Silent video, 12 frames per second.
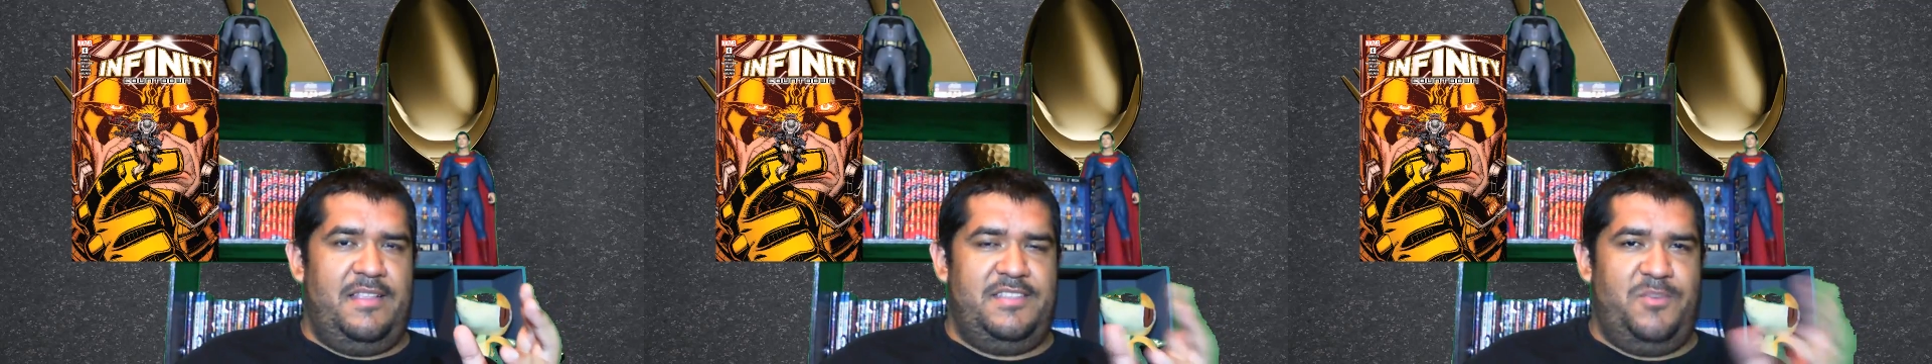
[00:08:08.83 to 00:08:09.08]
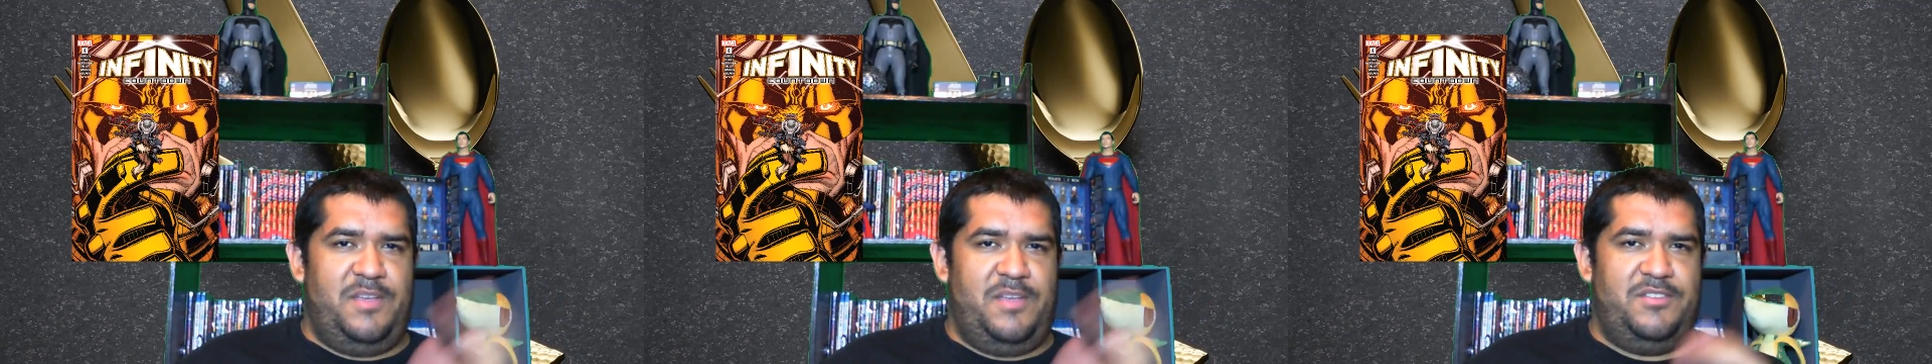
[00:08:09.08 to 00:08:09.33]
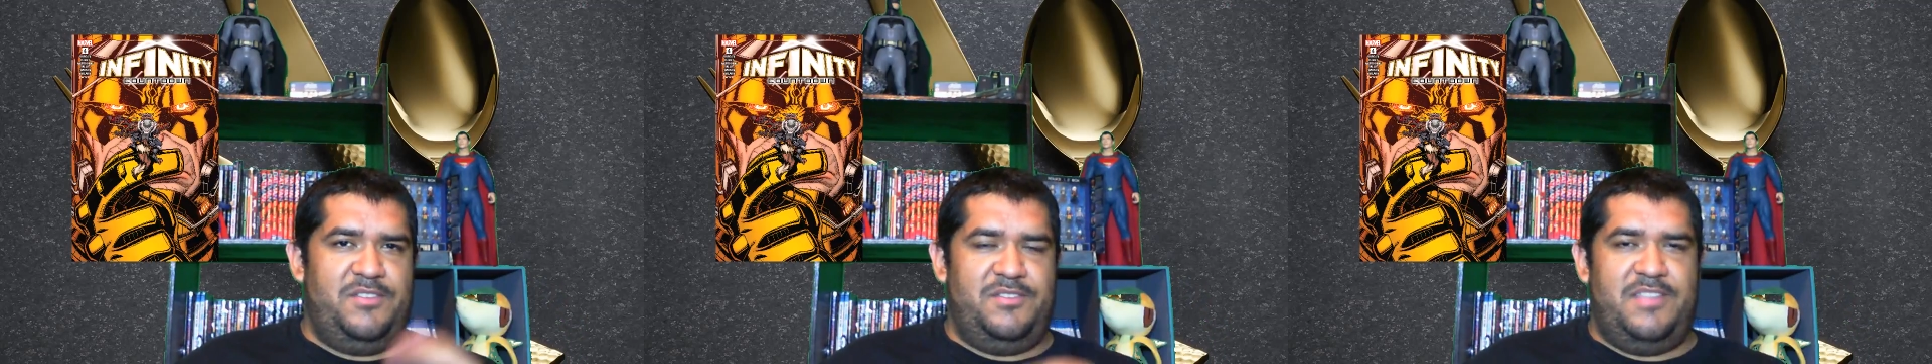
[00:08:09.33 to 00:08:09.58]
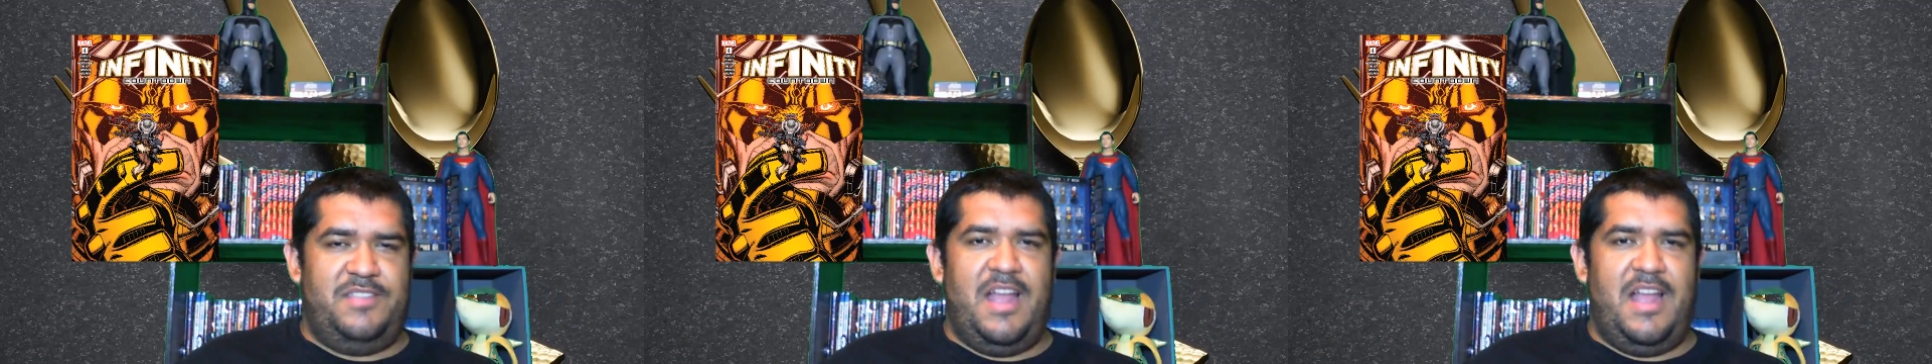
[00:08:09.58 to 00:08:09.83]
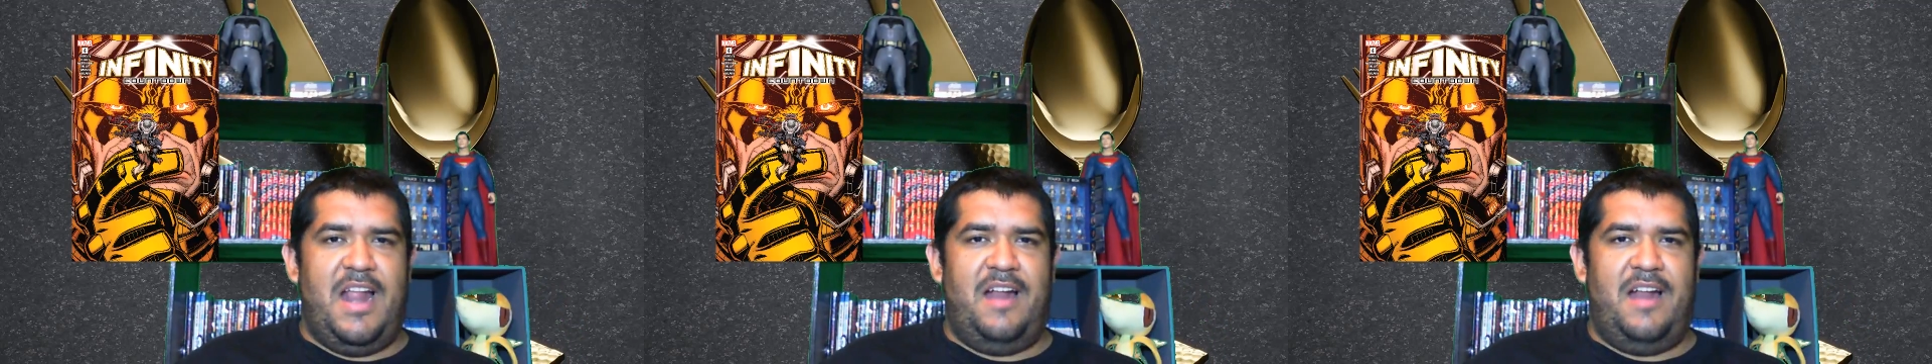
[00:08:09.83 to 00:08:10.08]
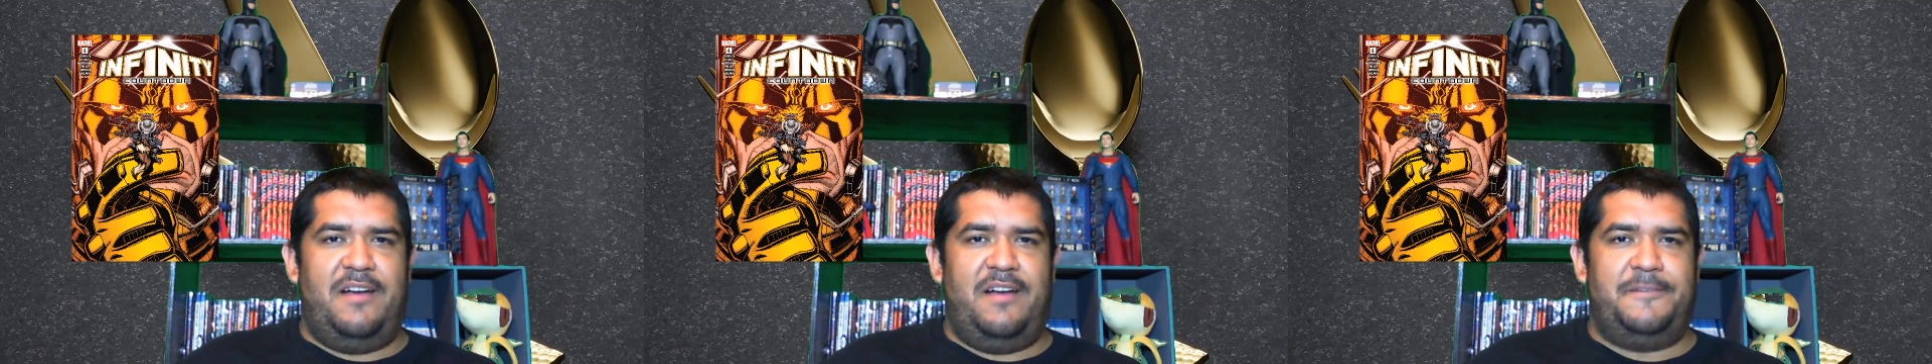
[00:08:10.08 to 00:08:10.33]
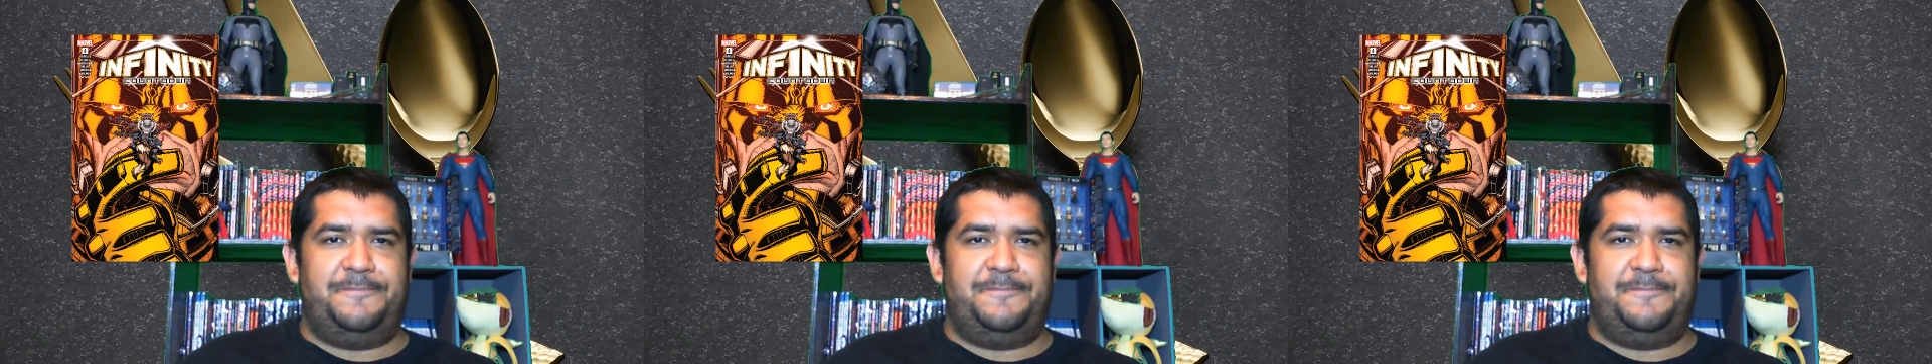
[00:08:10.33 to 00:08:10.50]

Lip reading: situations that are